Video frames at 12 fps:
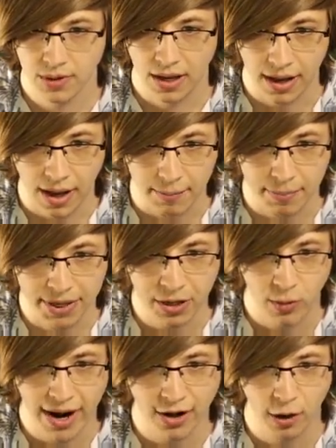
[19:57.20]
Uh, big
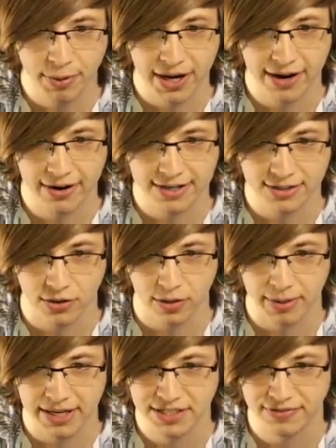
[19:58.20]
wide open areas are the
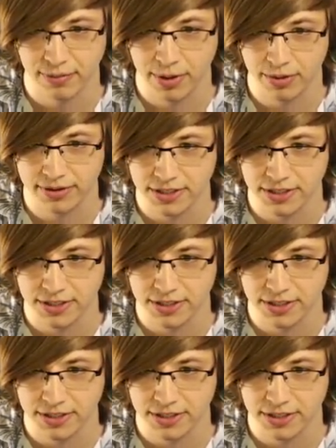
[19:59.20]
best for me with this